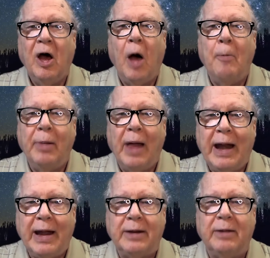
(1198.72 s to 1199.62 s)
a
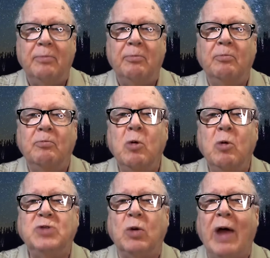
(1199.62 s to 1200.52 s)
planet
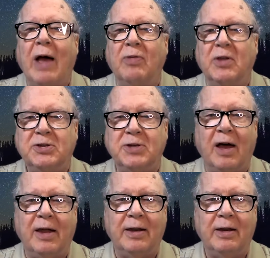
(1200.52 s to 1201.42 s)
moves around the
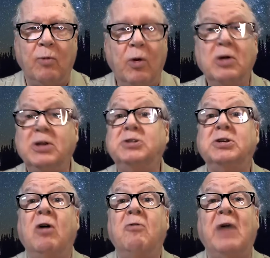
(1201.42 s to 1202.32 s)
sun? Where does
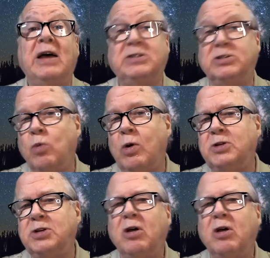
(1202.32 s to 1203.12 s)
it go fastest? Where does it